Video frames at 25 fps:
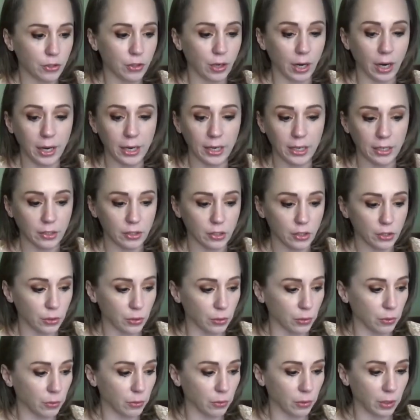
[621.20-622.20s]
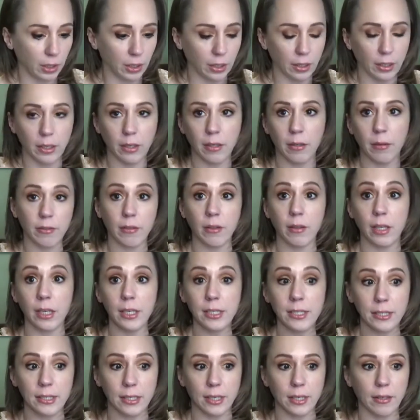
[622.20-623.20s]
Trying to uh,
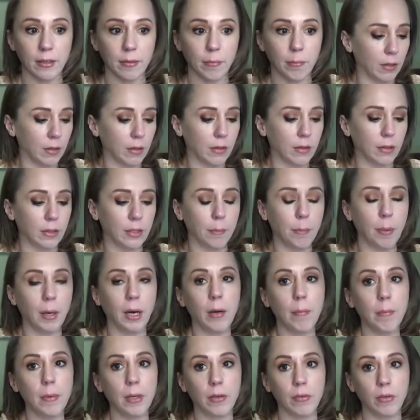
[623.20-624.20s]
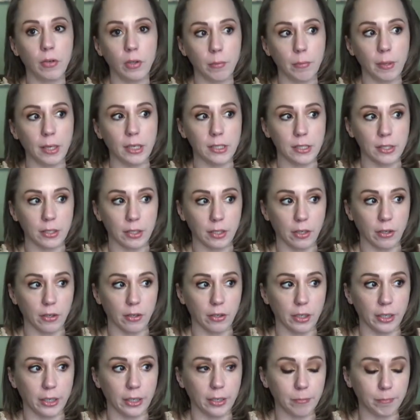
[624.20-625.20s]
listen. The Department of Homeland
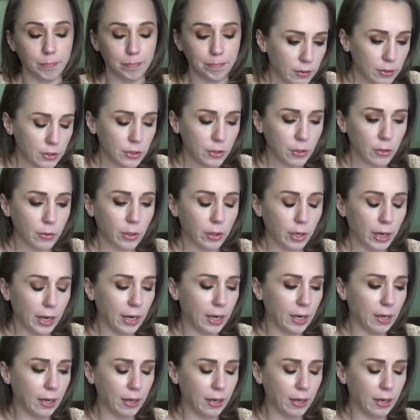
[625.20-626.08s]
Security. So, okay.